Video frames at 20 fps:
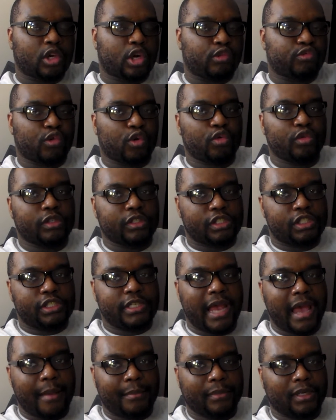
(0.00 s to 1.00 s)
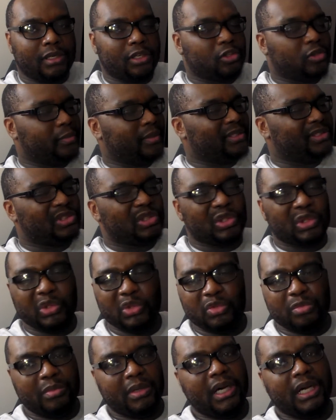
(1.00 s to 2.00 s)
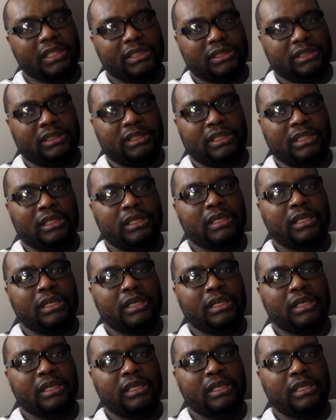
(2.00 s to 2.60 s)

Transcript: Aroldis Chapman a little bit too much.